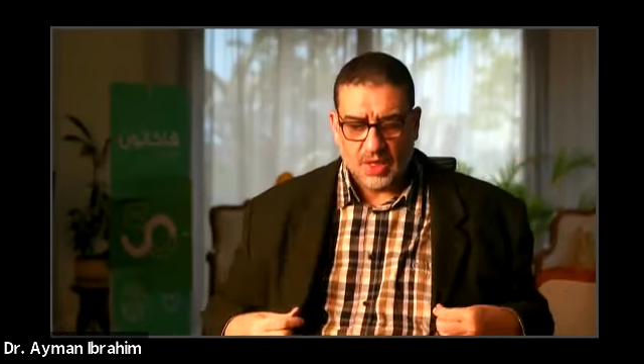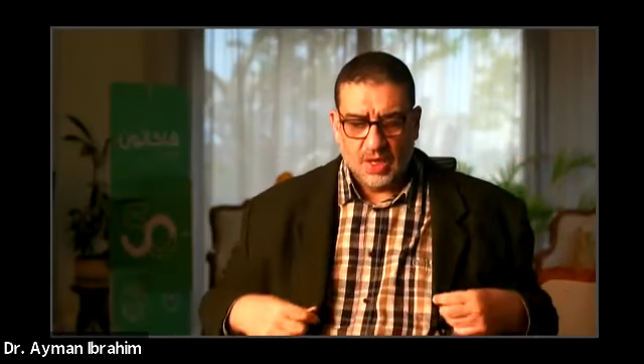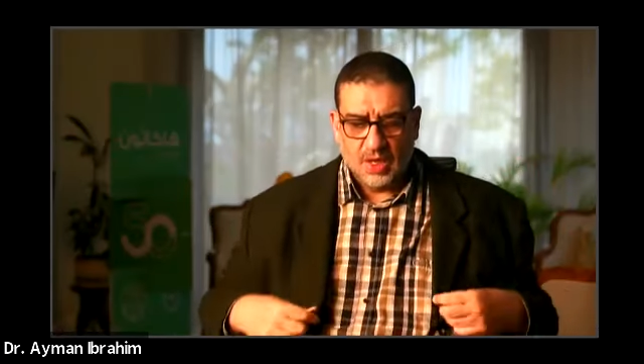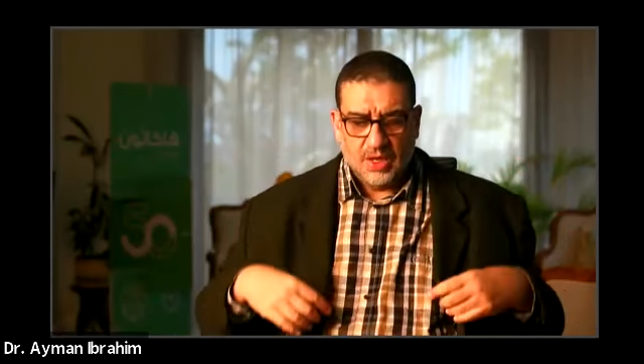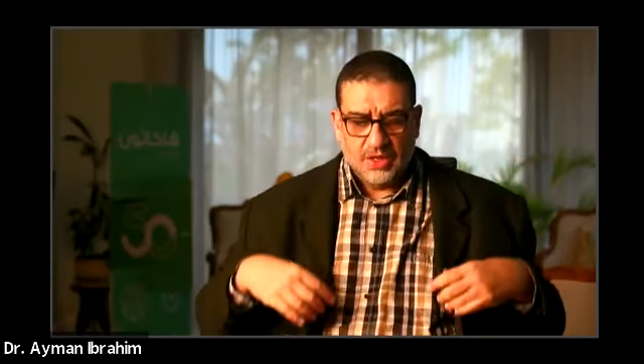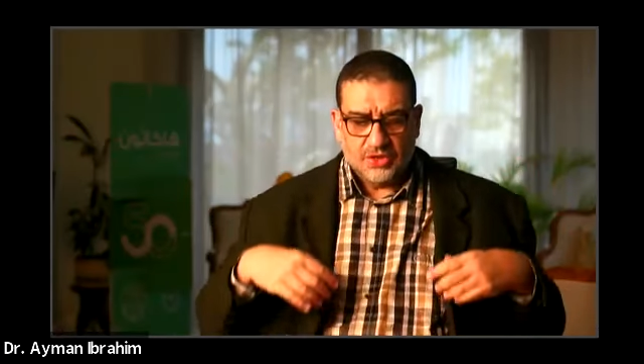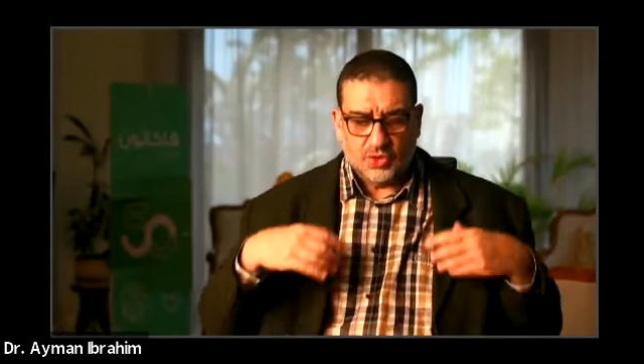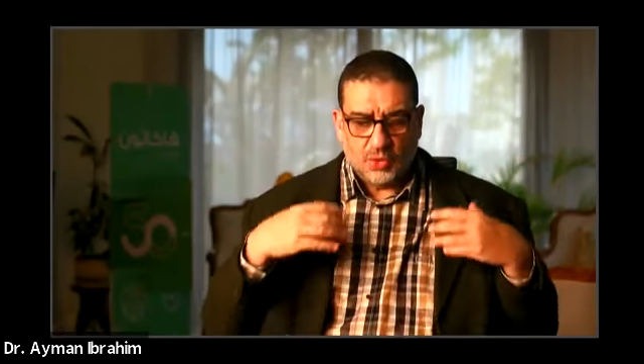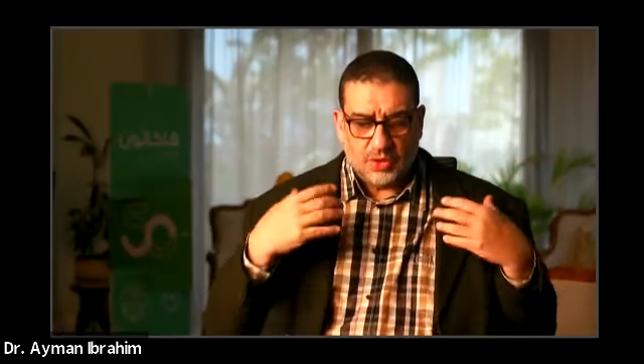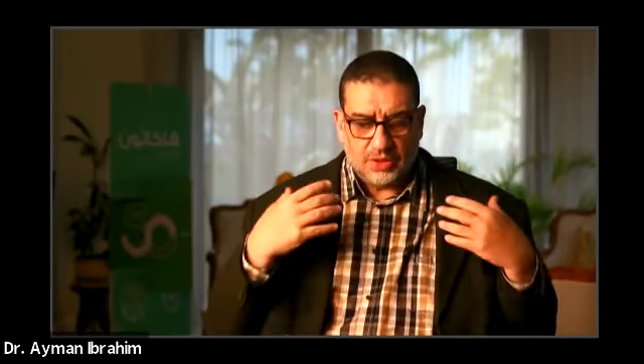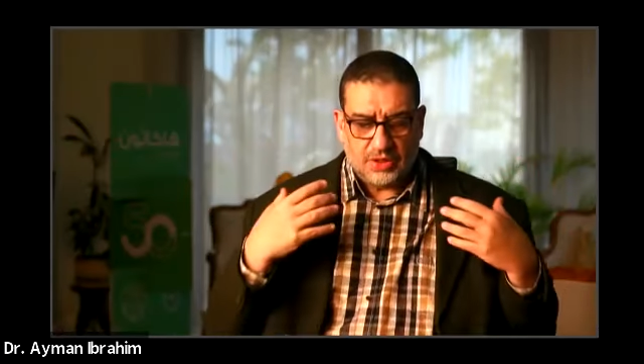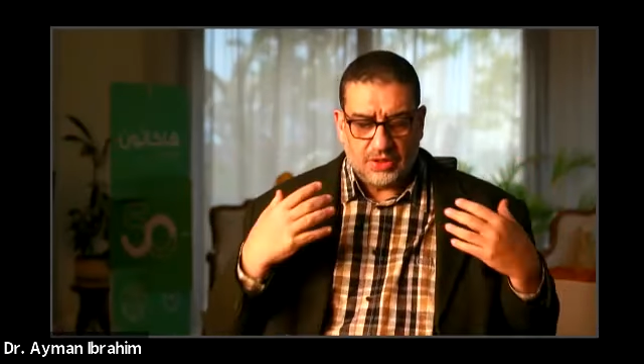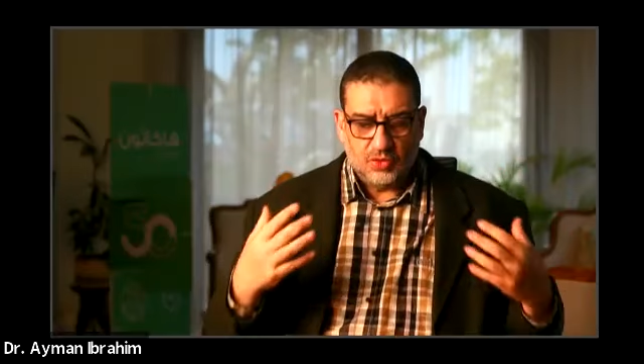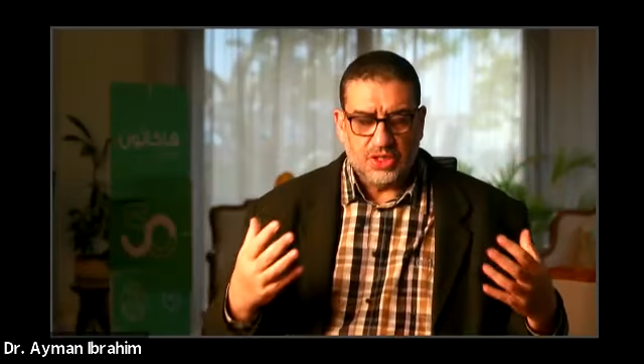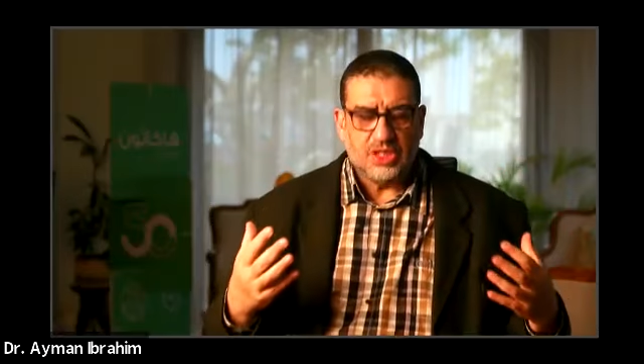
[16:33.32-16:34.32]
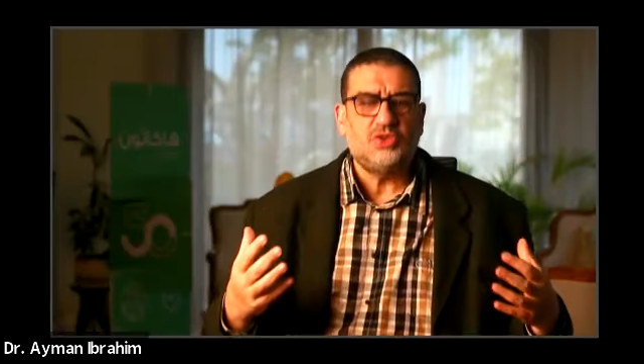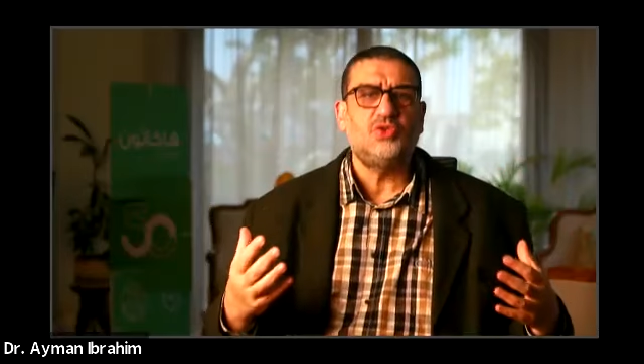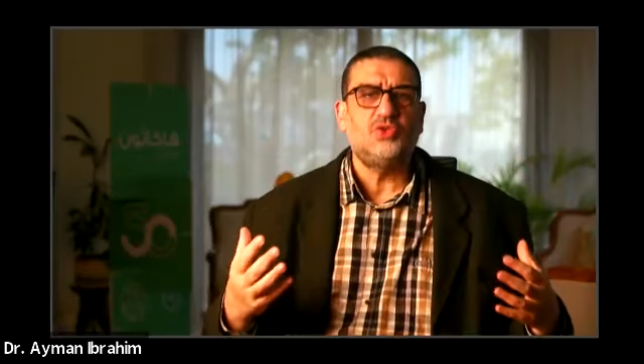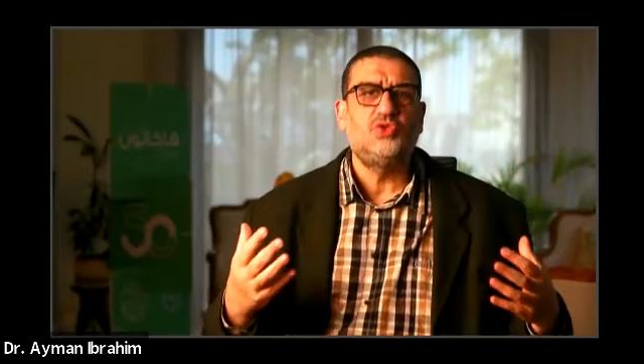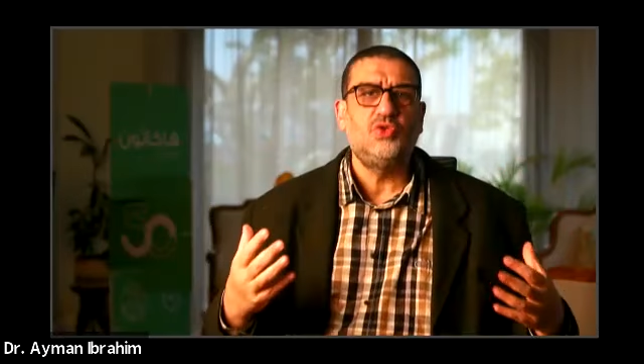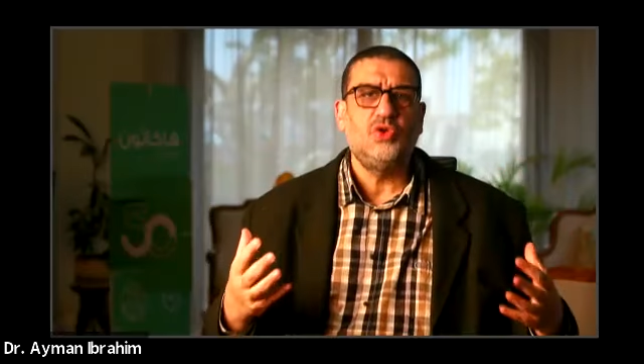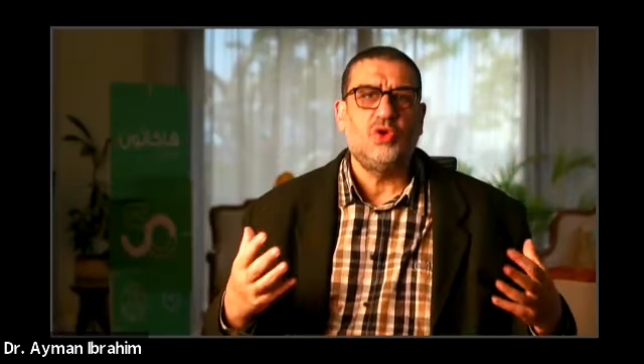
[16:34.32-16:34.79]
So you need to
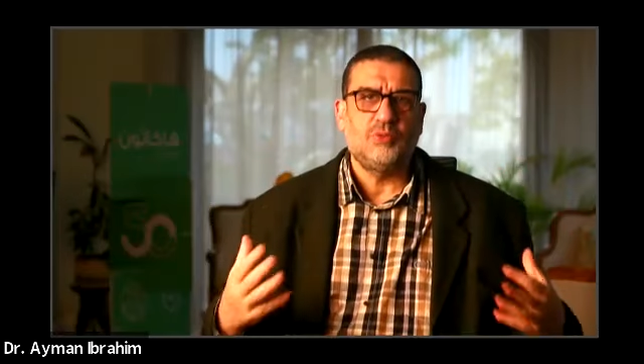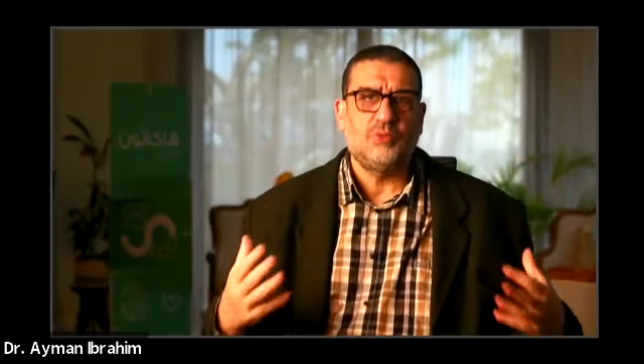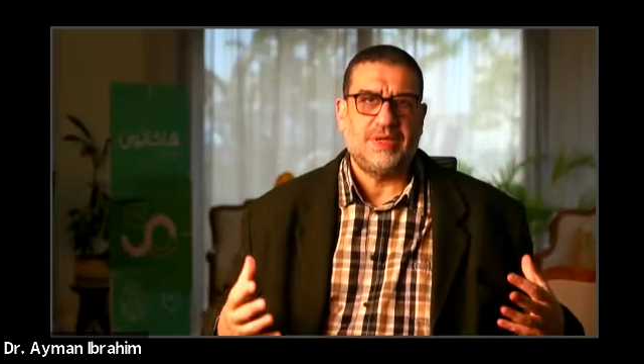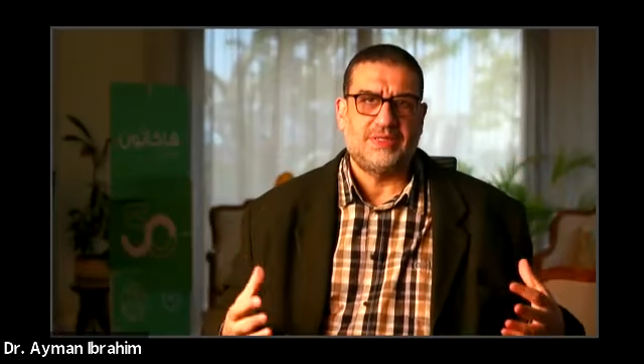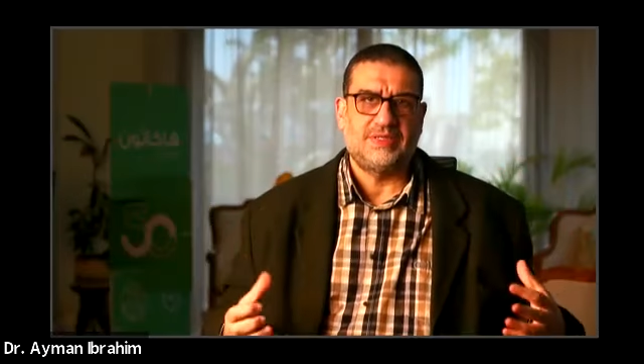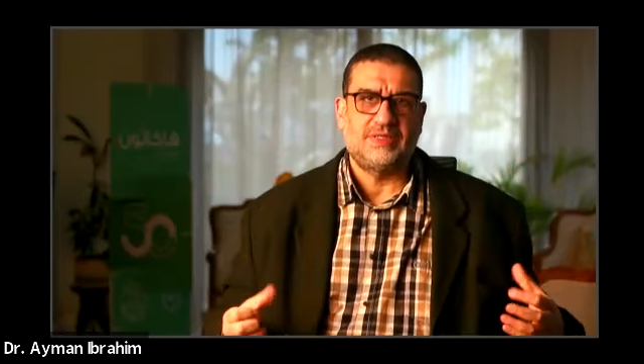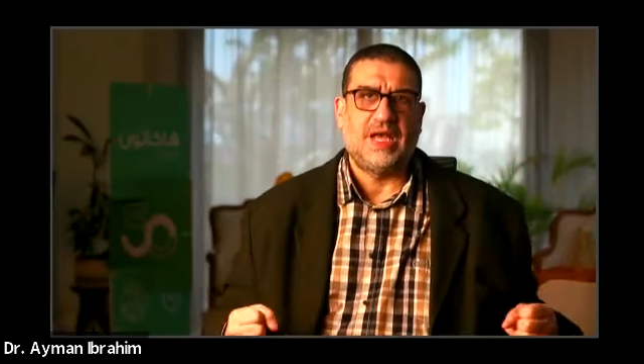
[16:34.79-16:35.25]
do your best.